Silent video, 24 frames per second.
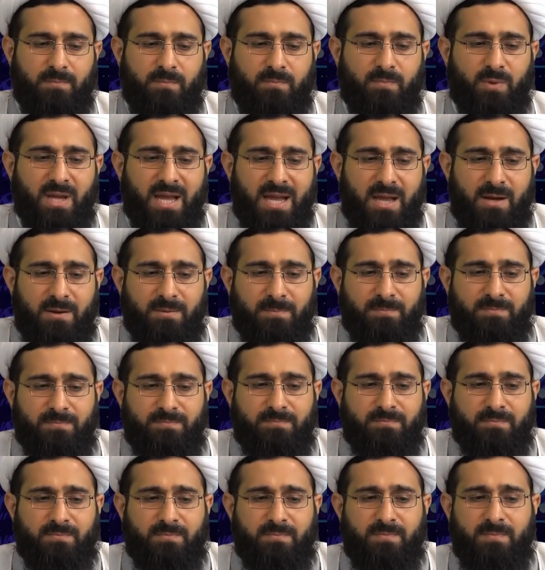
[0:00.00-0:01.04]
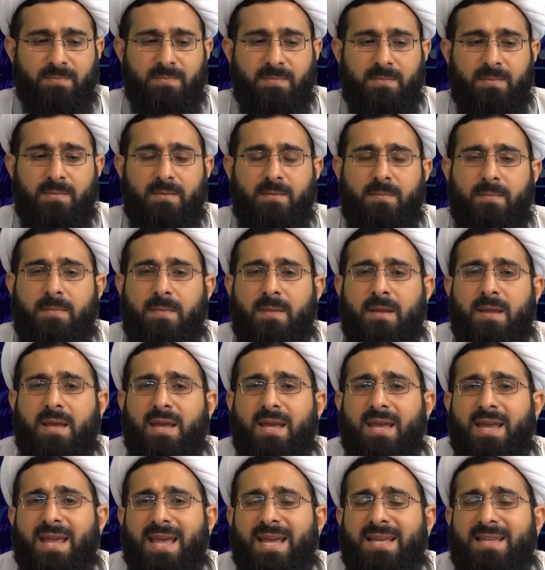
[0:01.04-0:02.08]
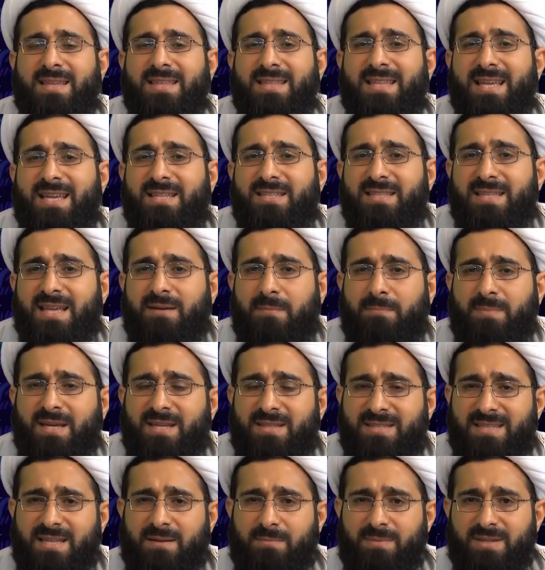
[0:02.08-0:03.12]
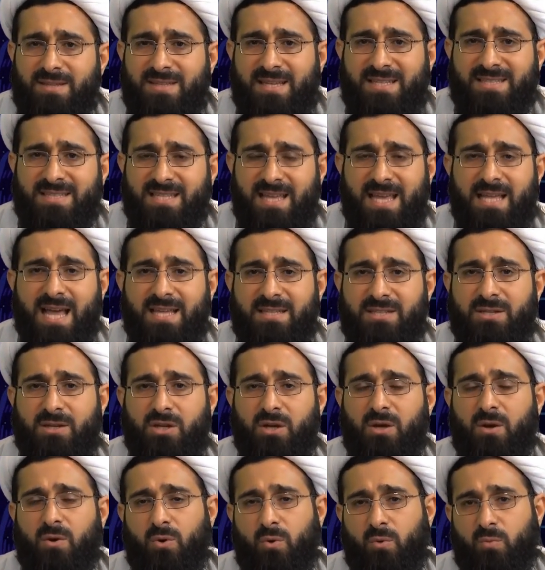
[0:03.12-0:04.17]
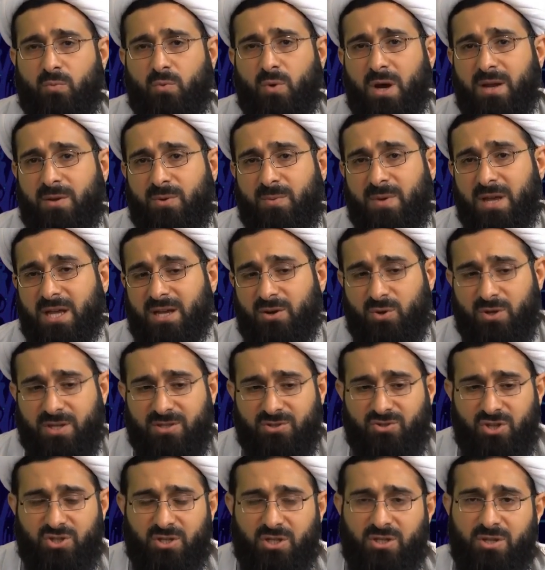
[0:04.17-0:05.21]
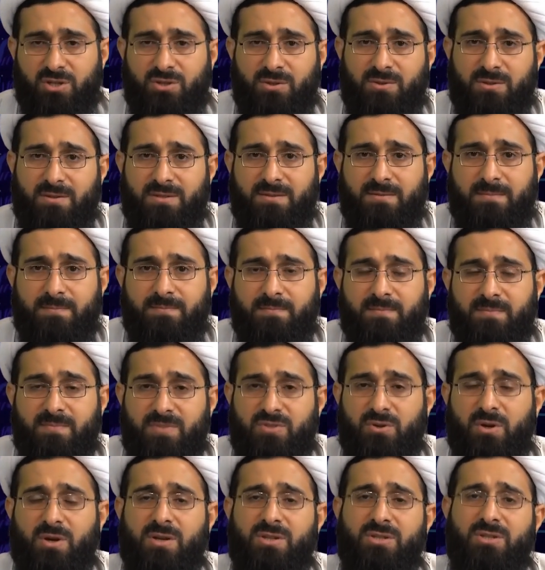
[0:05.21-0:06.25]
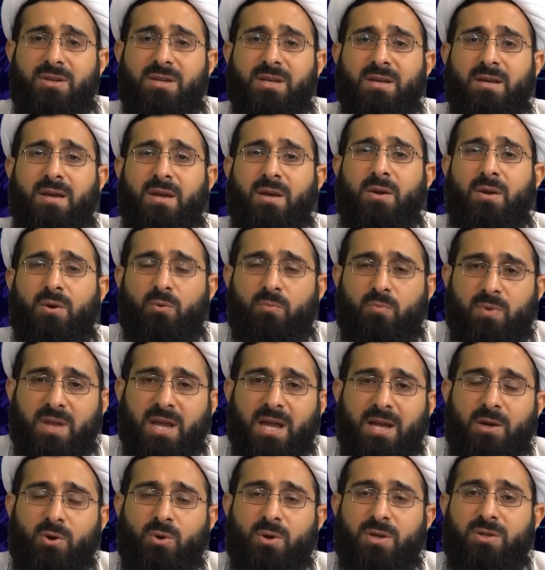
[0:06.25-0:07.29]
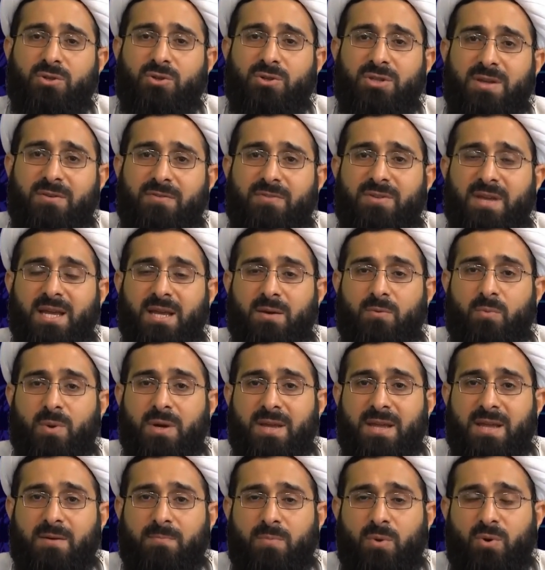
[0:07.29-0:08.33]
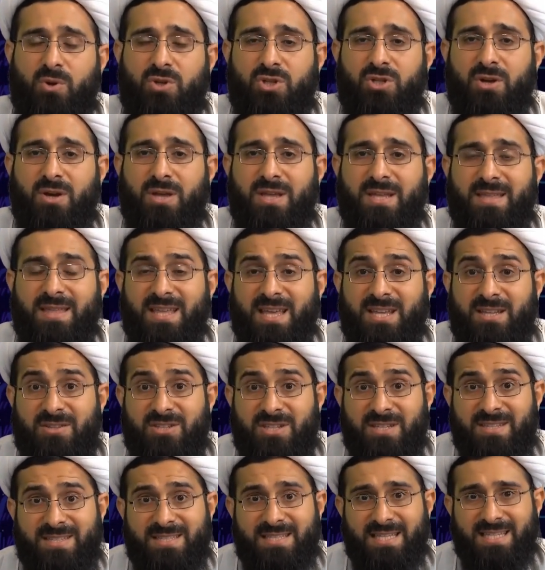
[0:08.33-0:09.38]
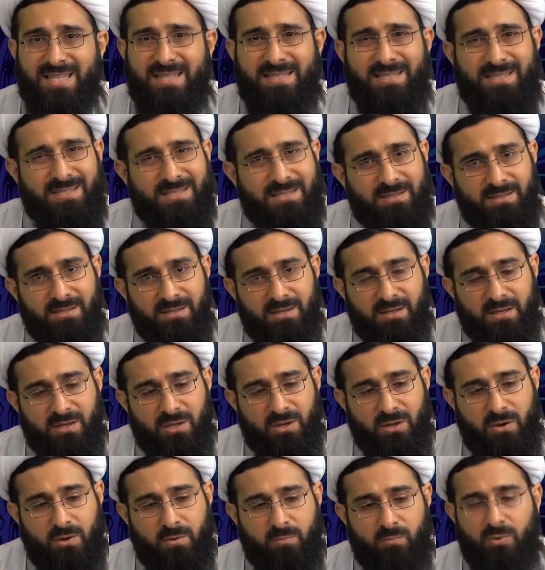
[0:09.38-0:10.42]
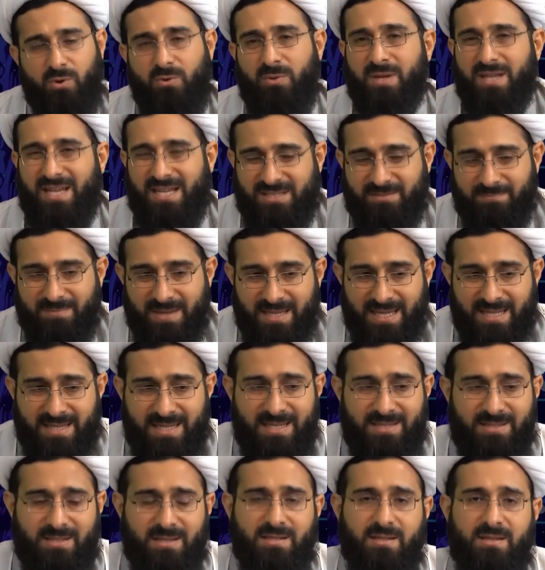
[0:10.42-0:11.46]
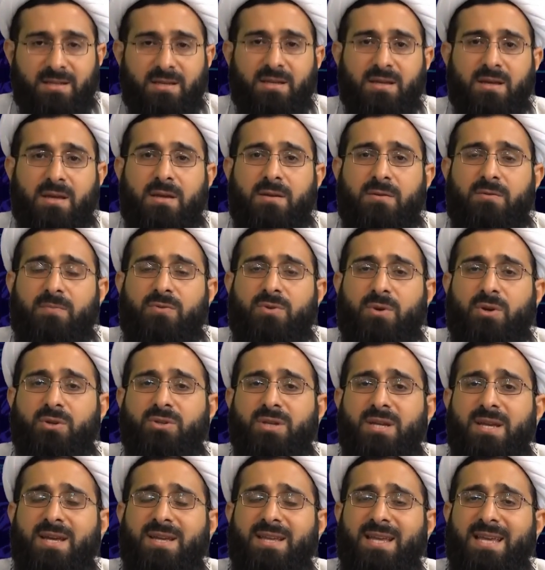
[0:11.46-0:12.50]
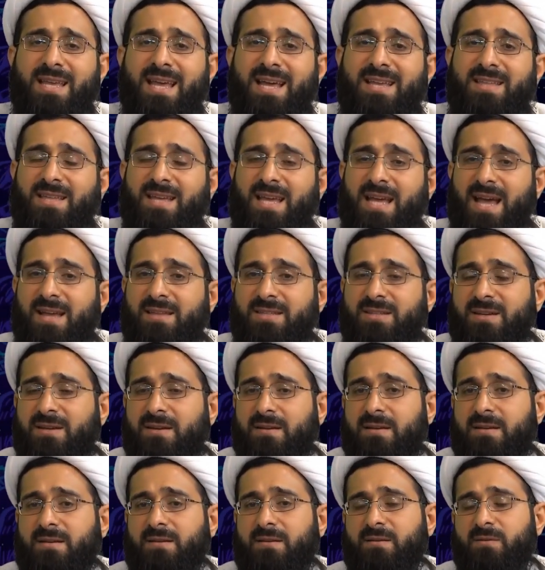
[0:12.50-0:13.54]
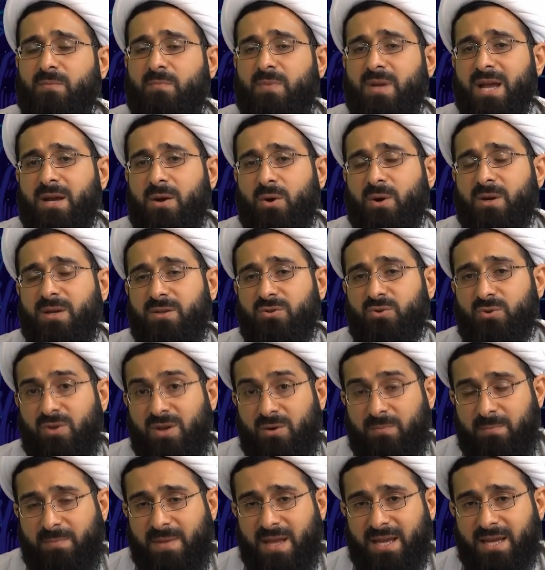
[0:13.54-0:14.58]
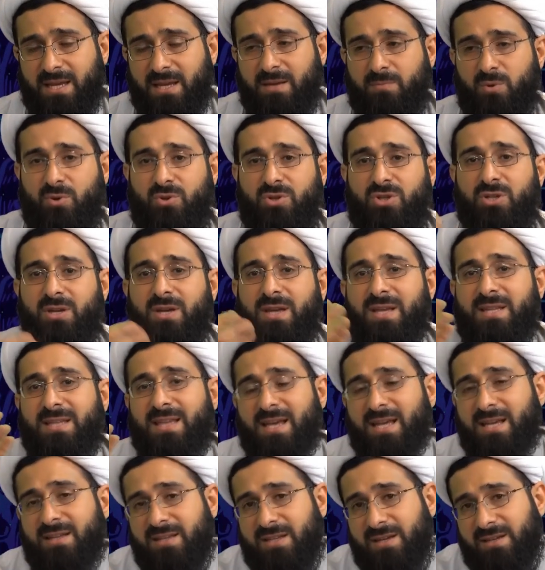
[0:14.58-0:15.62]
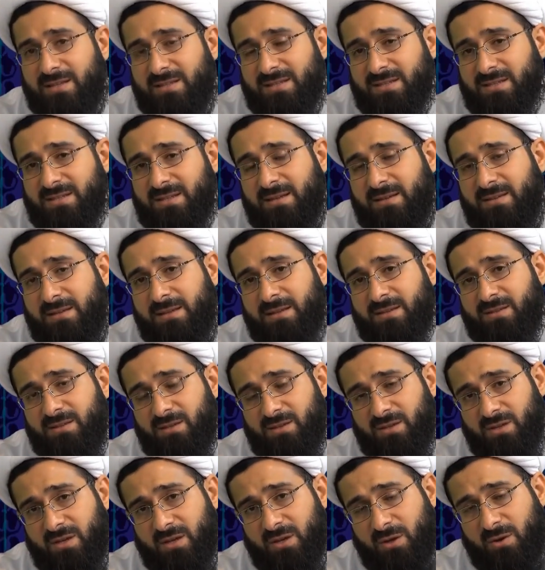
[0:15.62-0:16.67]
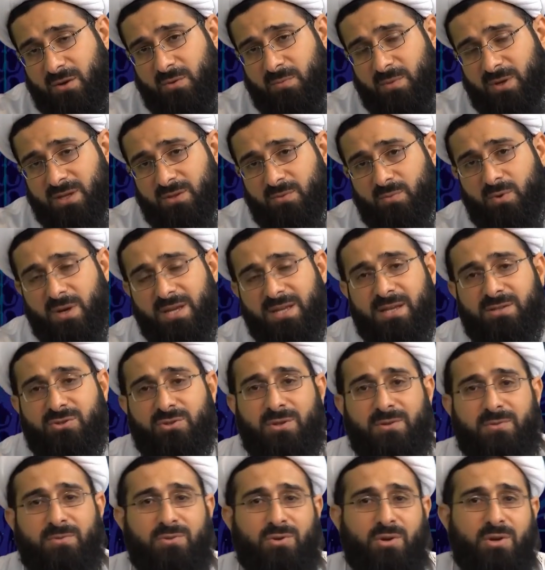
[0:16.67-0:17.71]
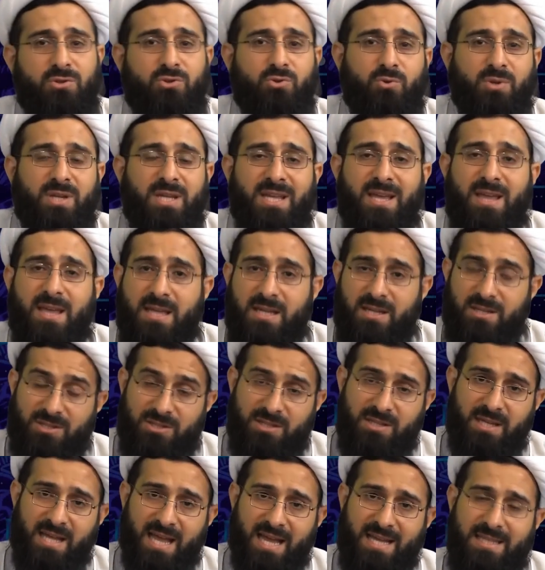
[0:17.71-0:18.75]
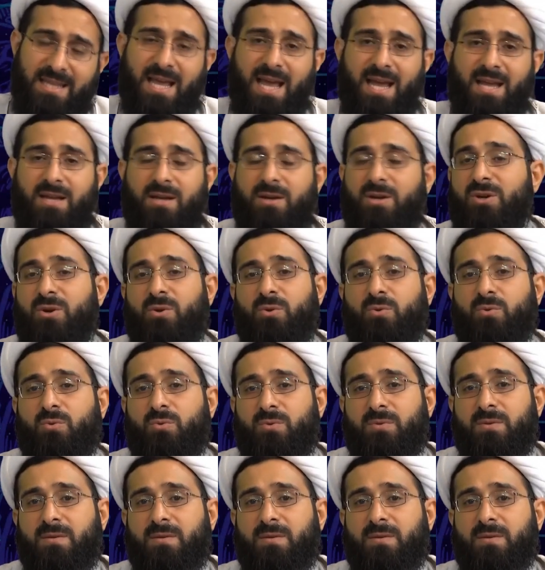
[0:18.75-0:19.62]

Well, let's see step by step in this class what we are going to learn. First, we are going to define what emotional intelligence is. We will explain it further in the next class. We are going to compare emotional intelligence with what is referred to in English as IQ.